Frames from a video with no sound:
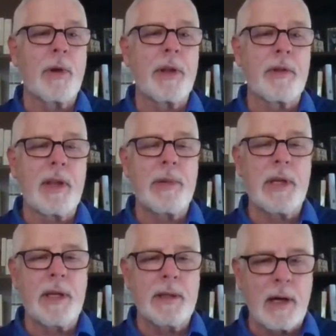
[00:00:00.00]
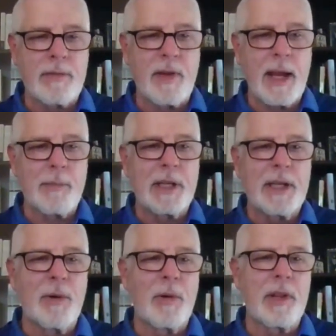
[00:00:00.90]
whether they be our
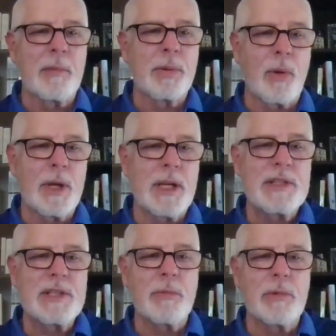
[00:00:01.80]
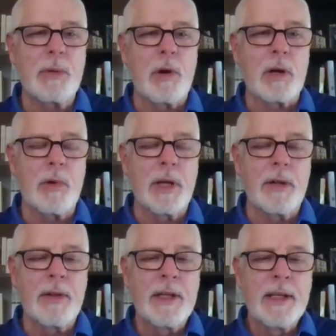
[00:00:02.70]
family or the employees that we work
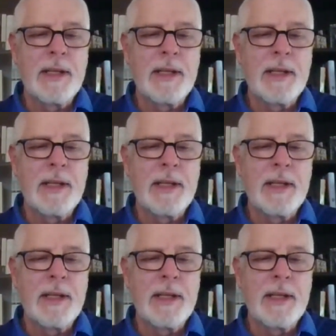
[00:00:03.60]
with,